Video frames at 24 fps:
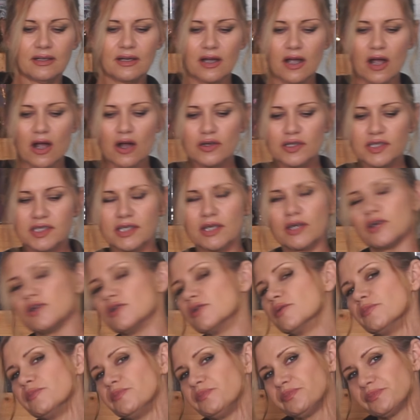
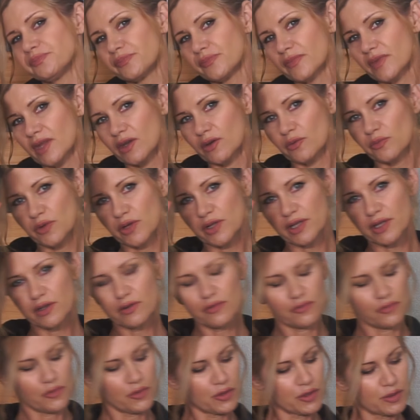Also, really
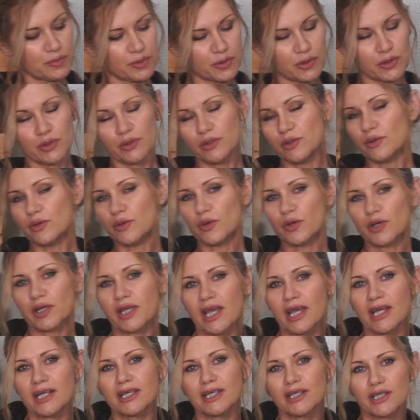affordable,
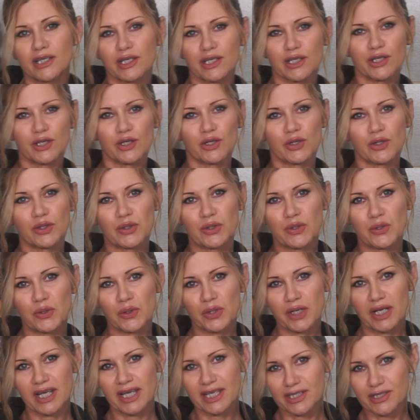organic
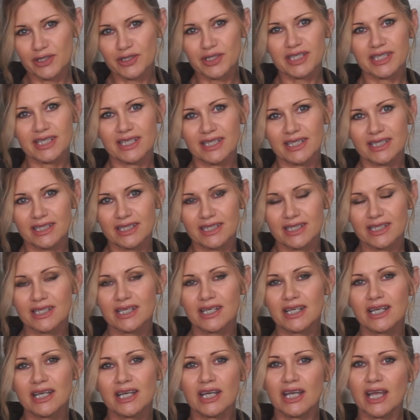coriander seeds
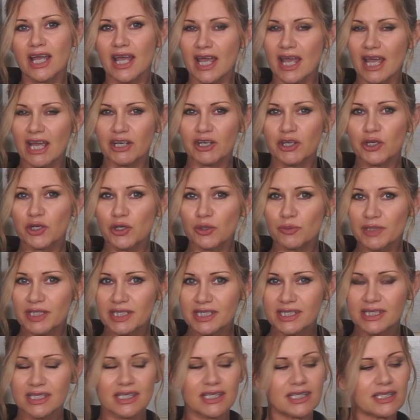and cumin
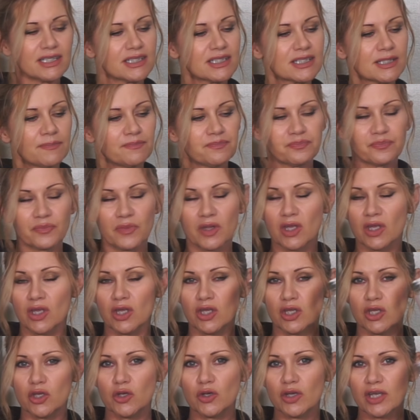seeds.
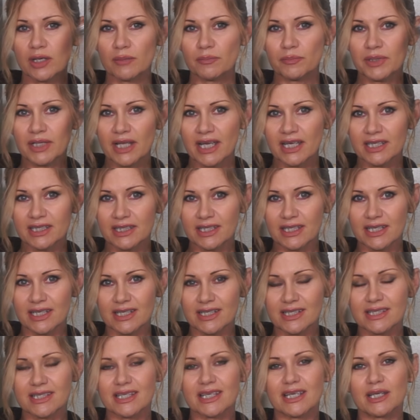You can plant
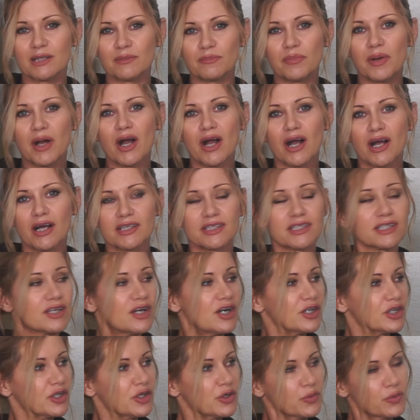these in pots
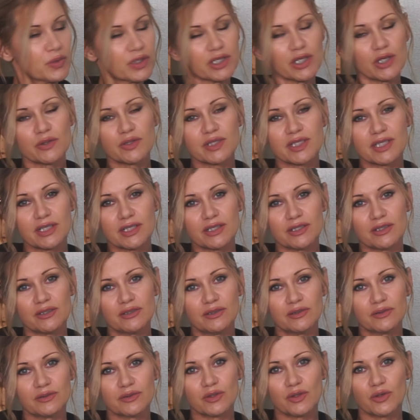on your windowsill
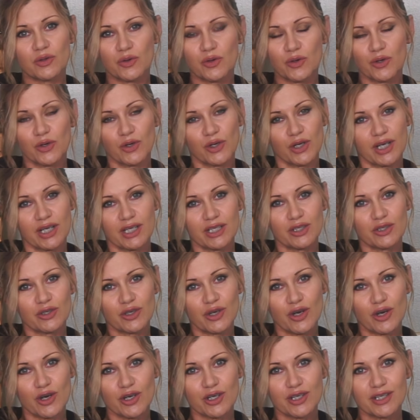or in your
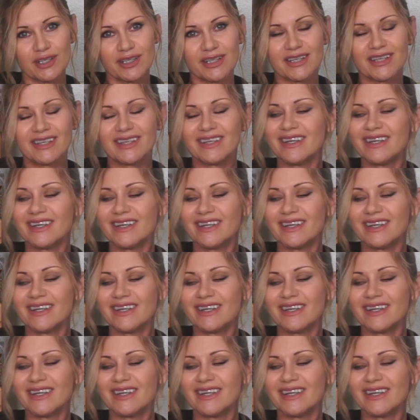garden